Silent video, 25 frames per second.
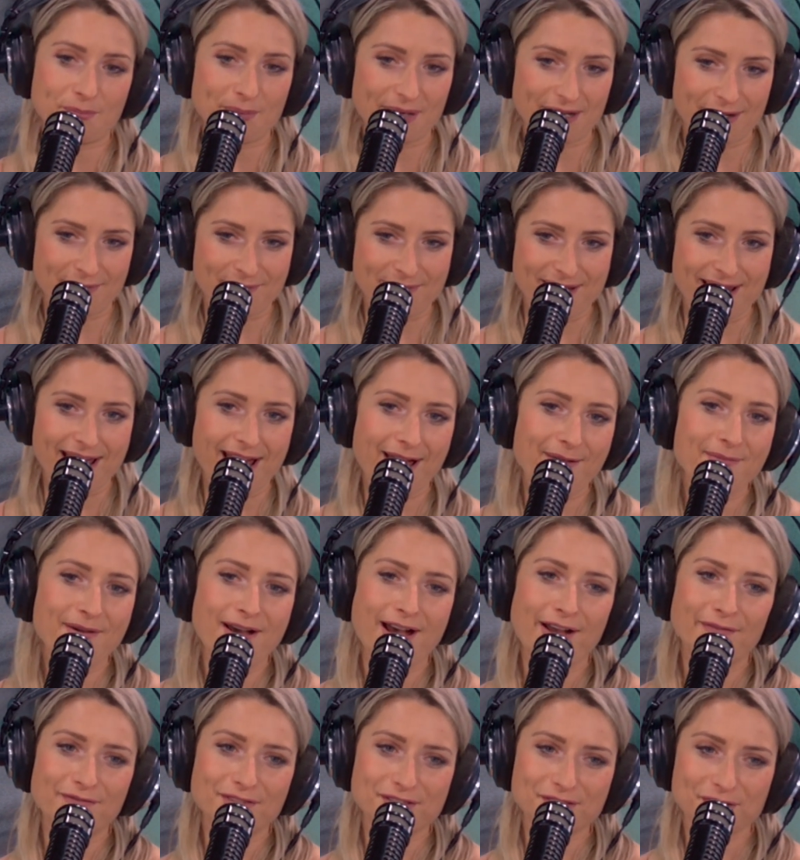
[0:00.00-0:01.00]
to pick me up
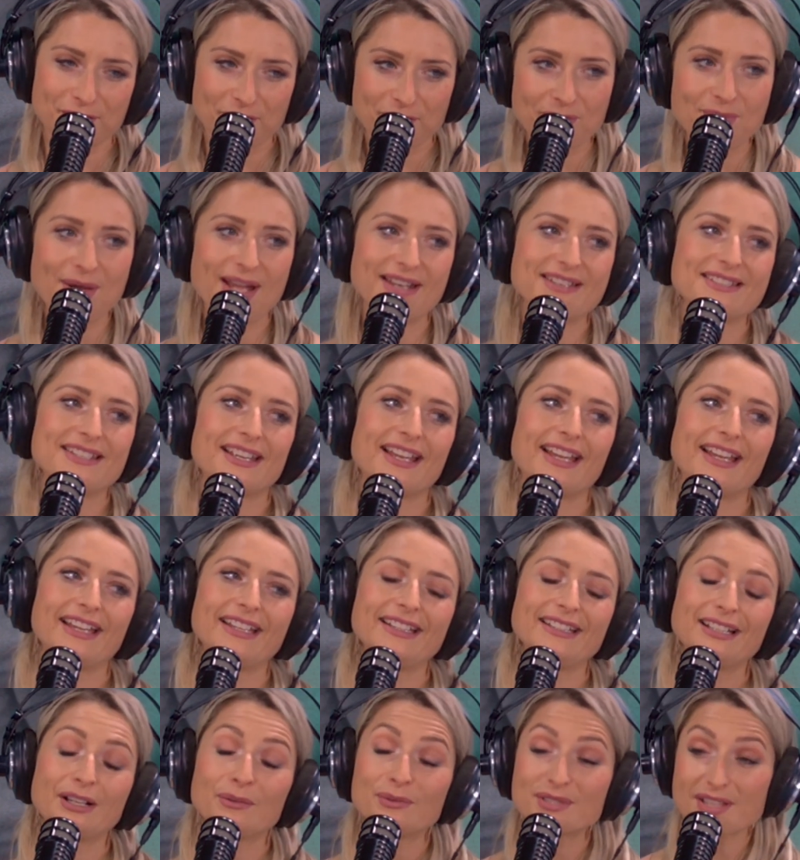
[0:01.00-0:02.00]
after school one
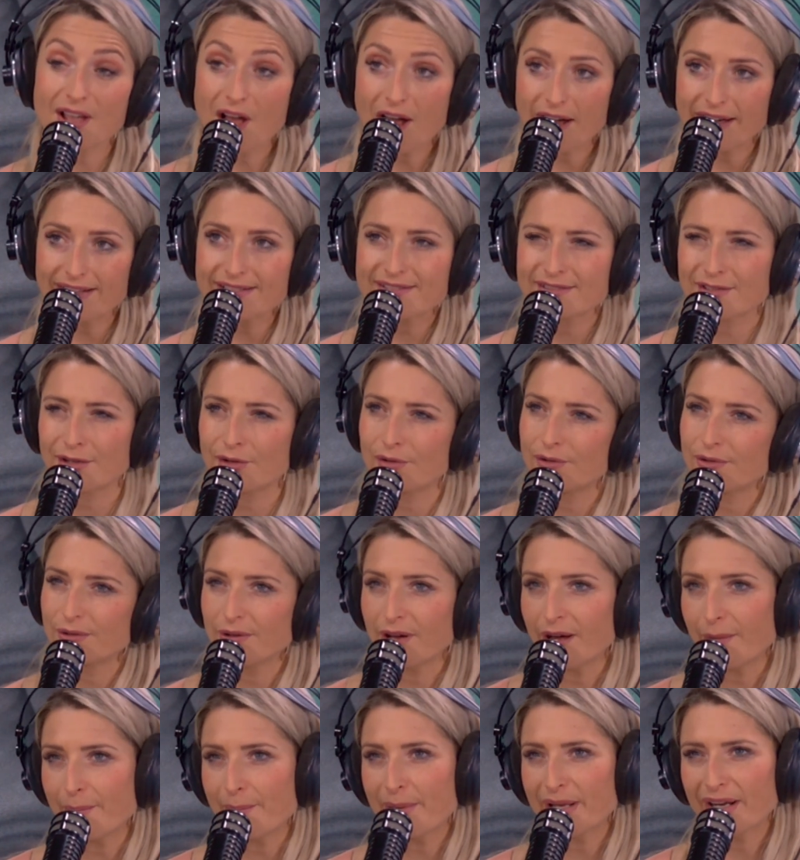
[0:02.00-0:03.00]
day. It was high school,
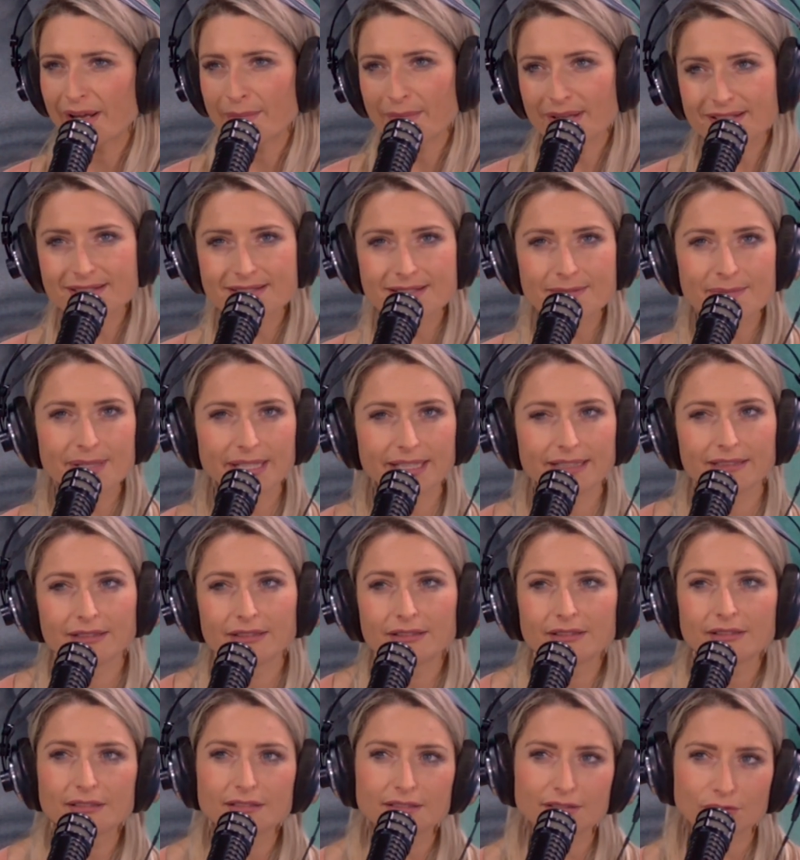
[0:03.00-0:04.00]
but I must have
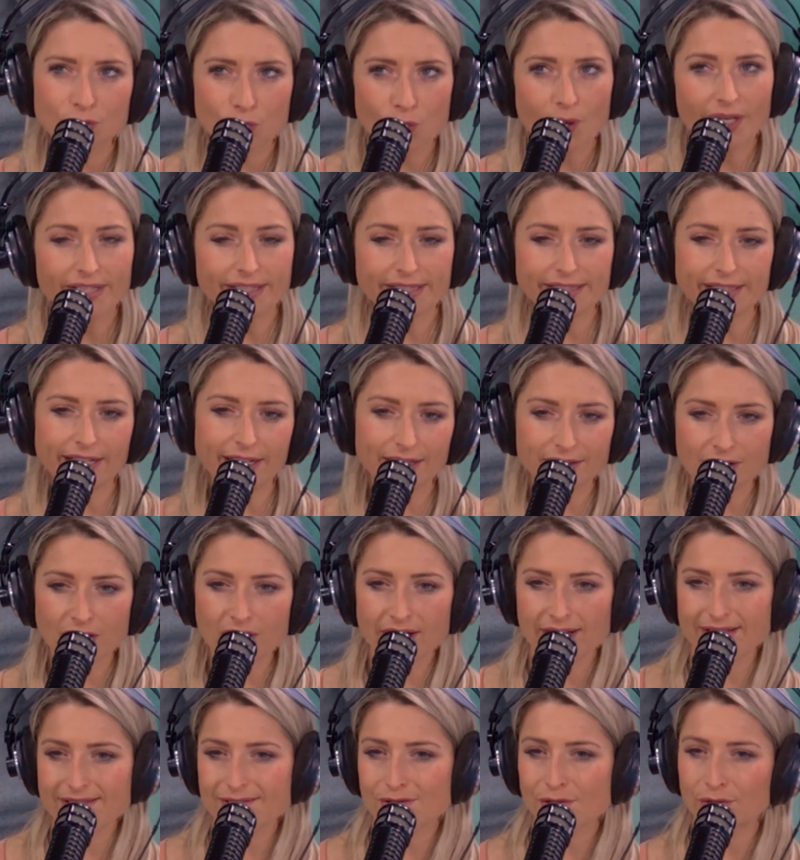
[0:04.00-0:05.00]
been quite a young
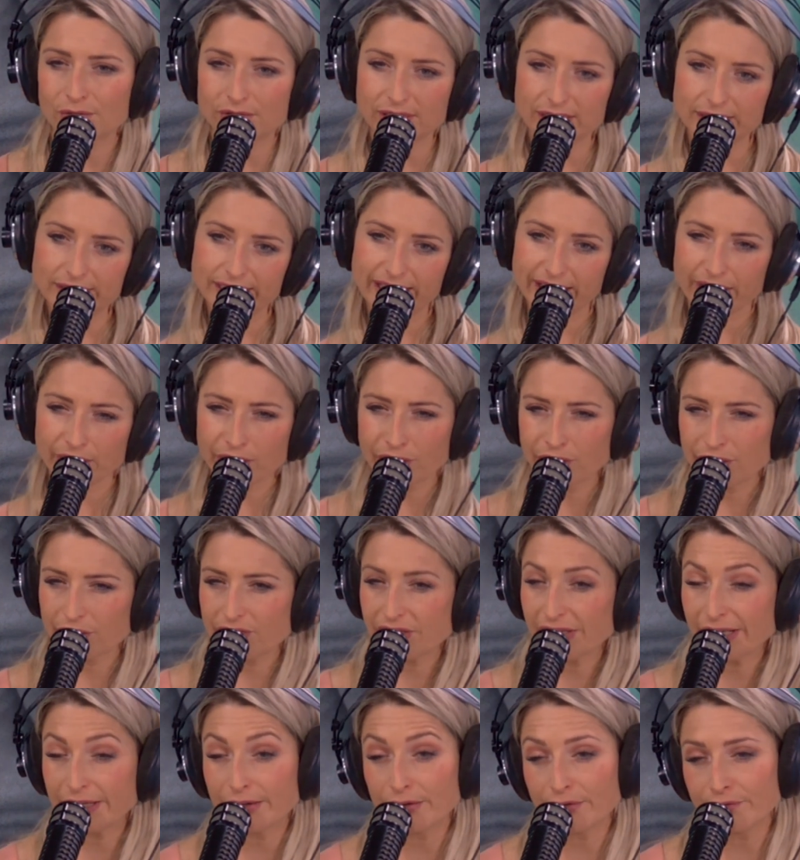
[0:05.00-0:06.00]
high schooler, like
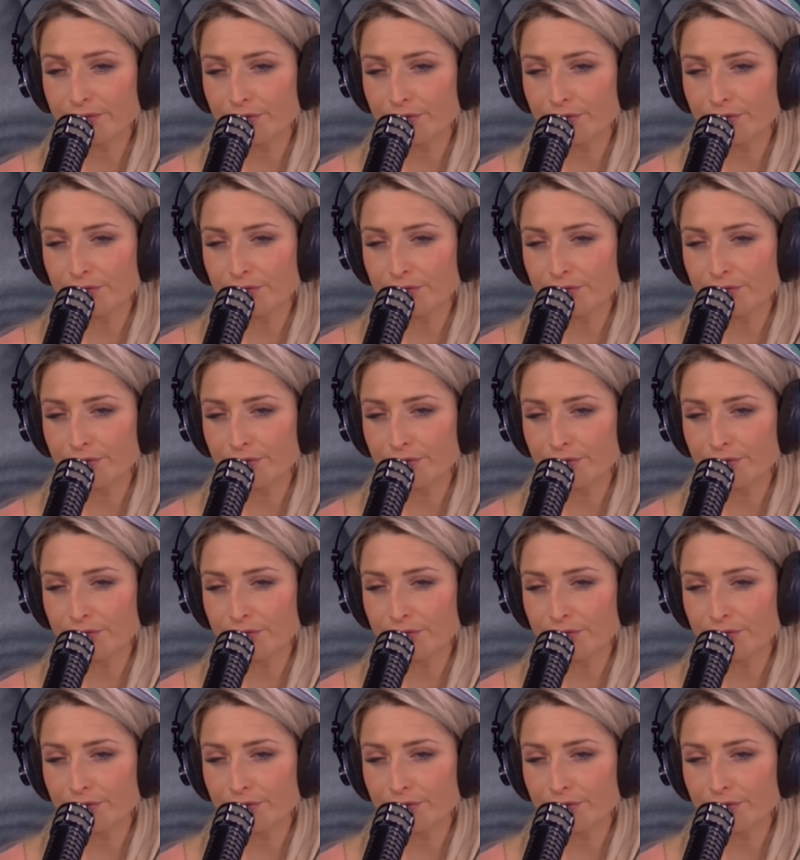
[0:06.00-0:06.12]
13 or